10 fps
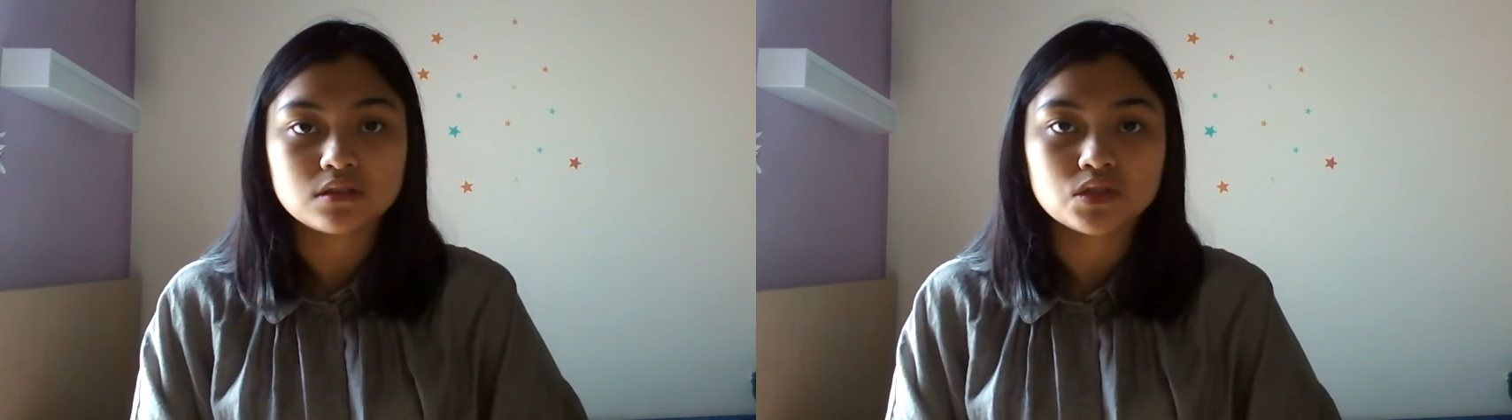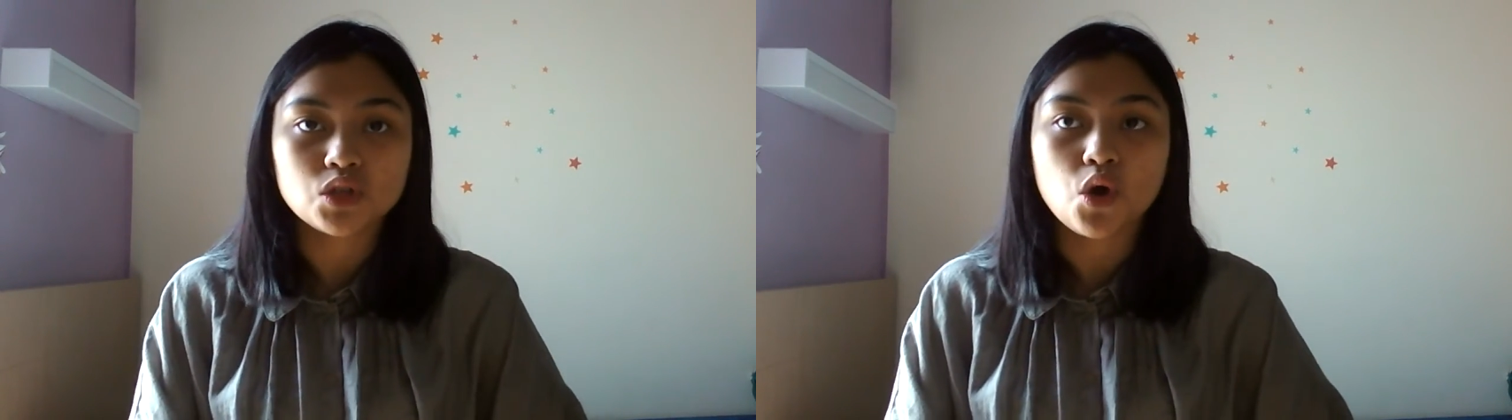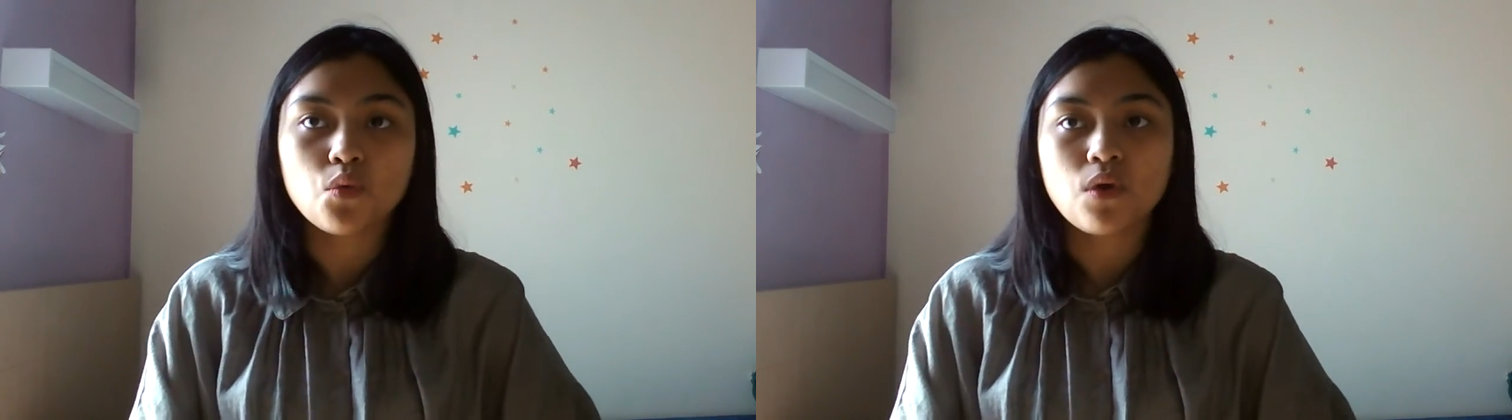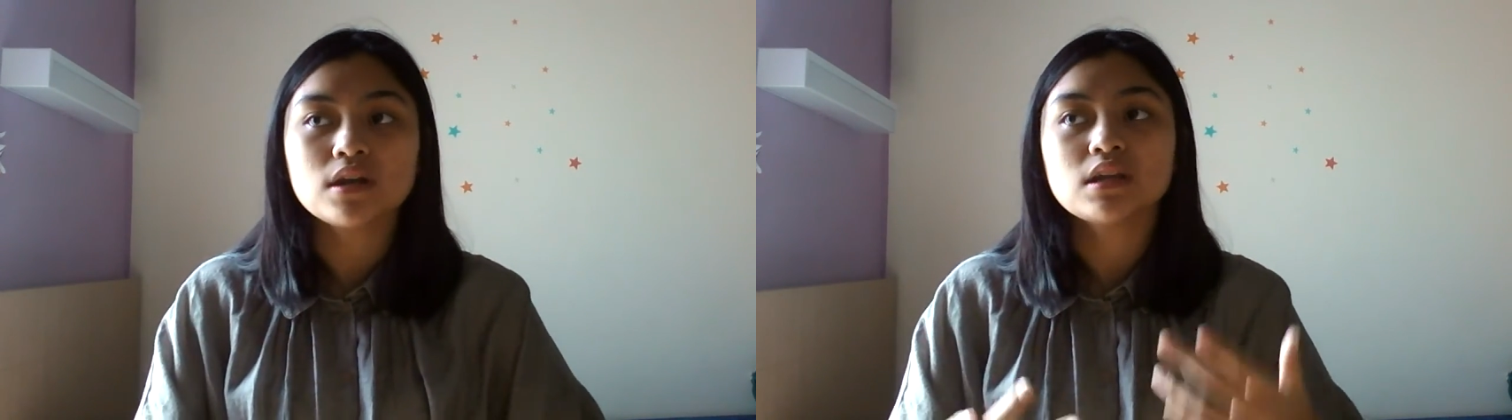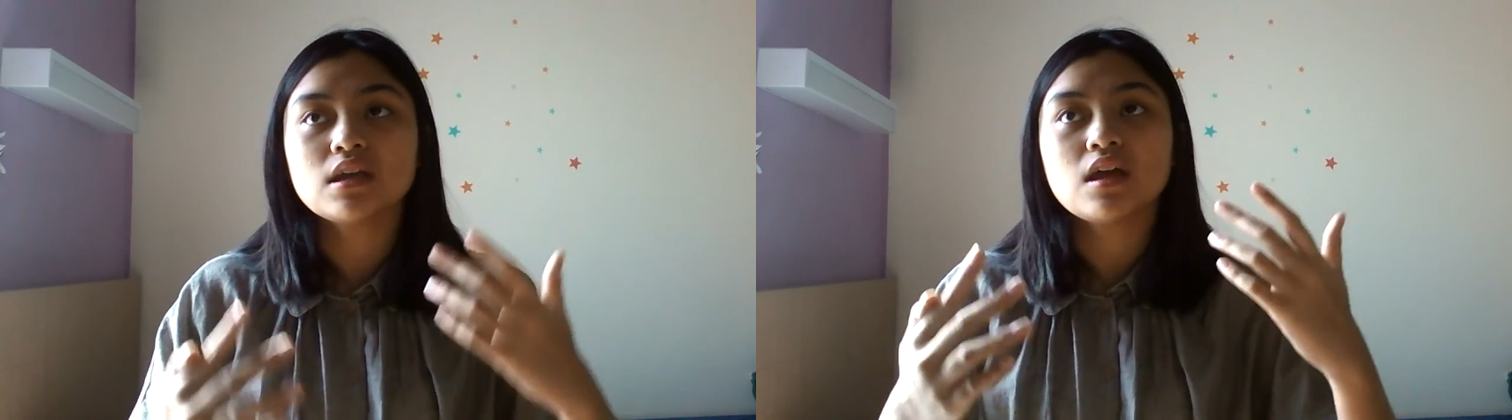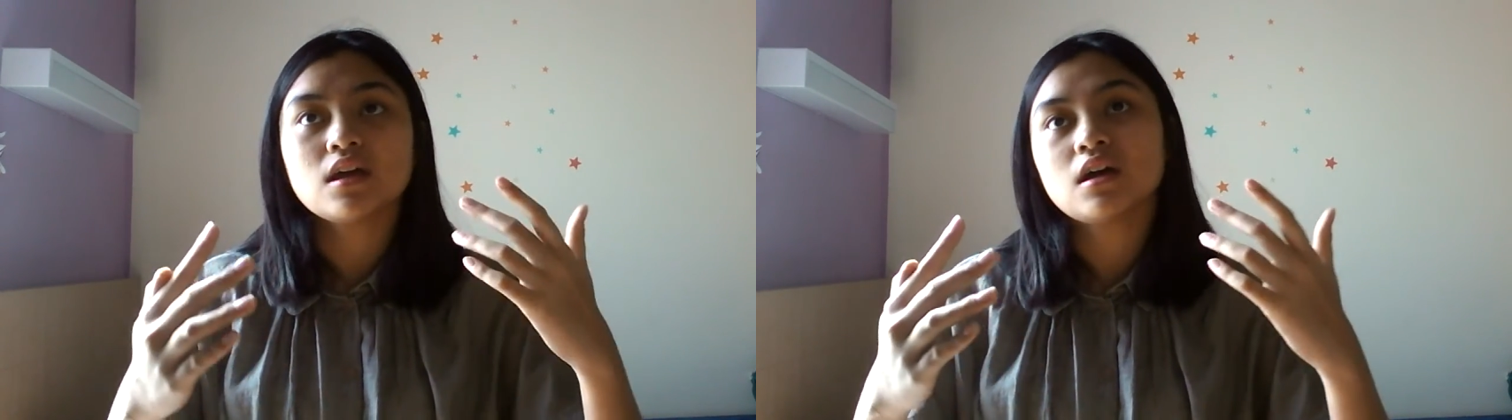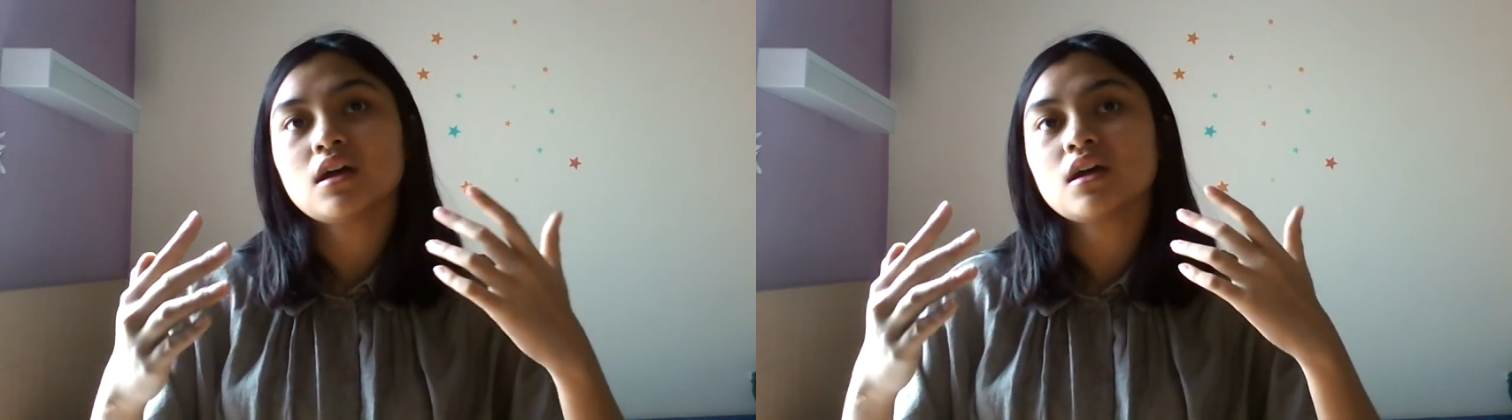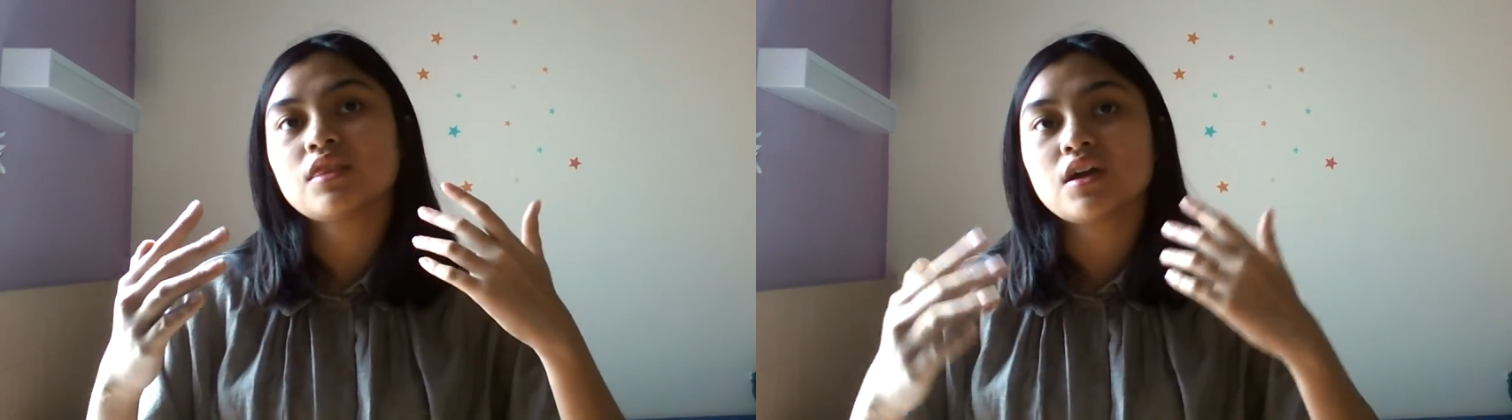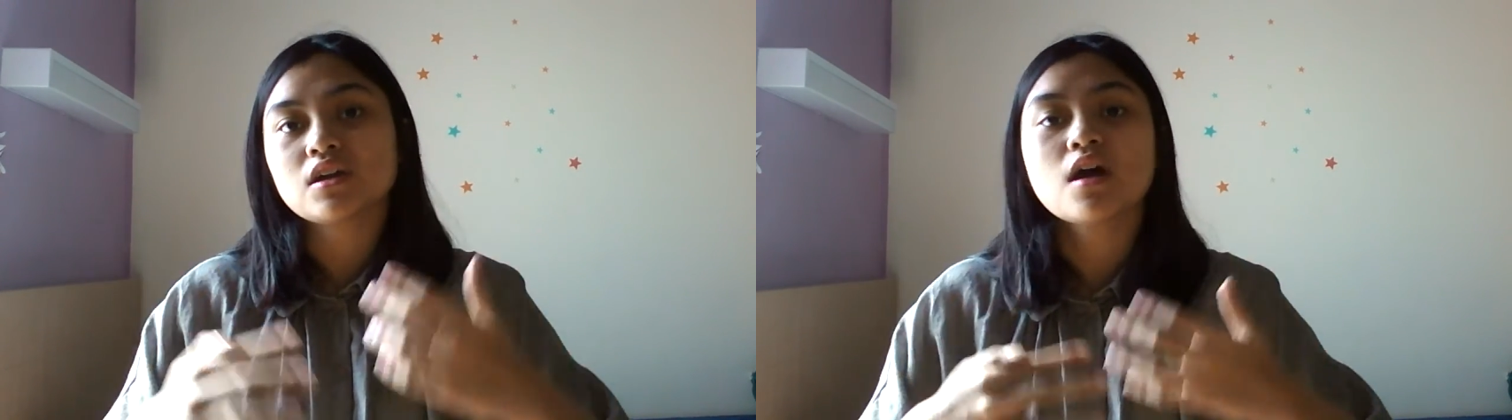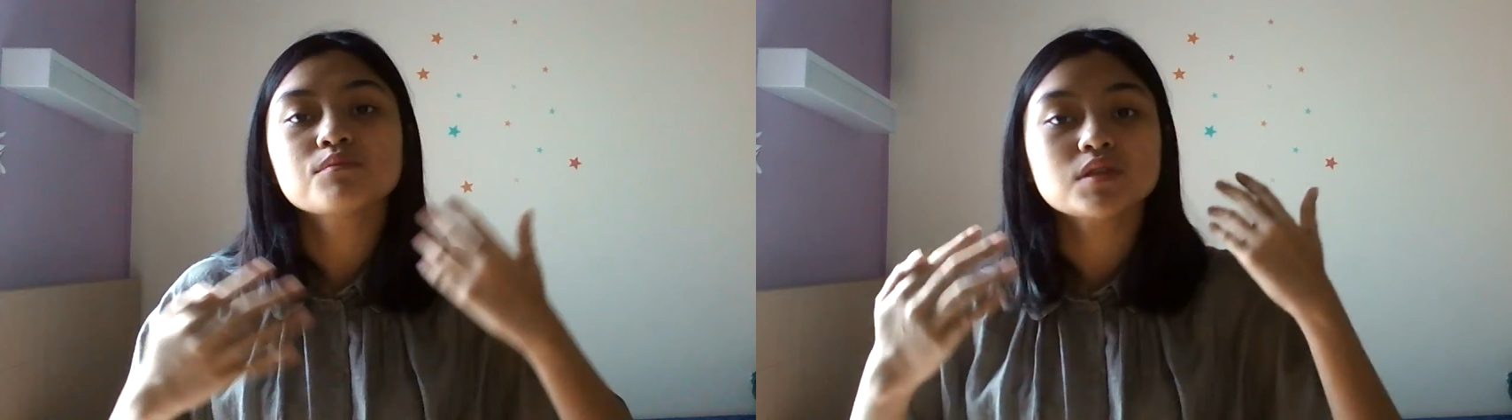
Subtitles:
So when there comes